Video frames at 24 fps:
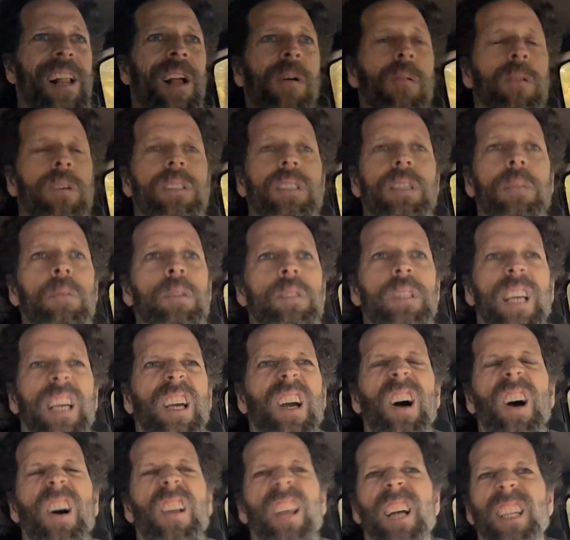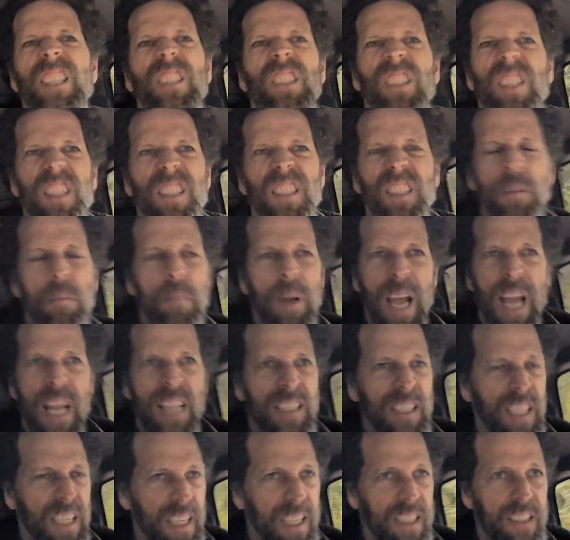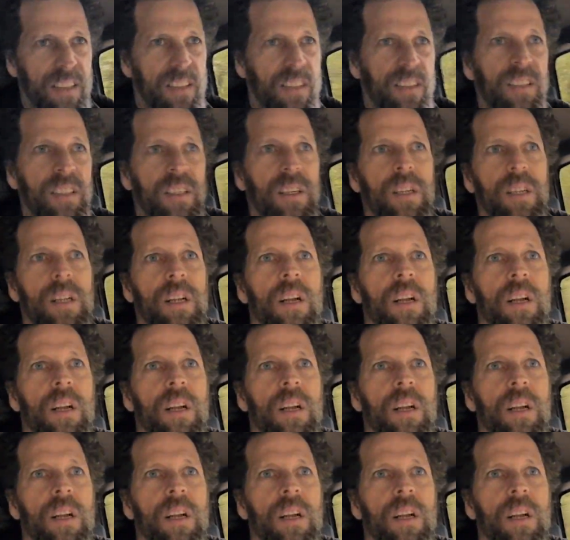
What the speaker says: When someone's like, oh, that's just semantics,